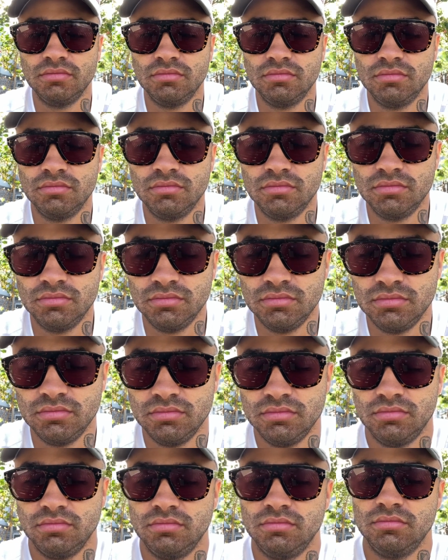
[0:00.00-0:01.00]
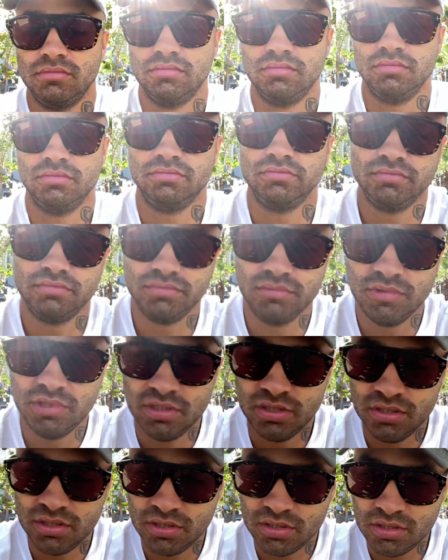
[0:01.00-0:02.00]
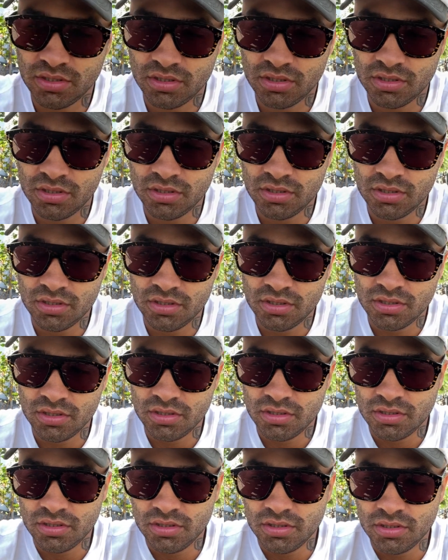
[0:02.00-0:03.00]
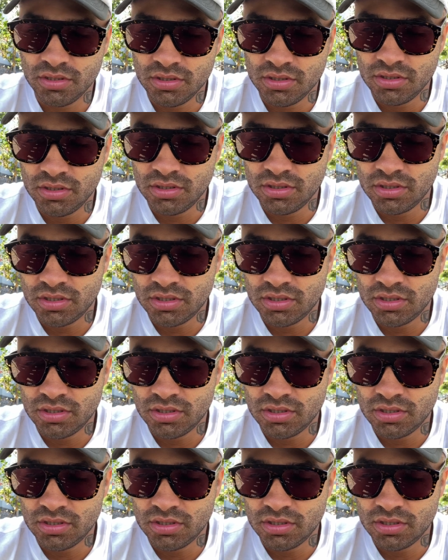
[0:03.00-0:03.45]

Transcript: (silence)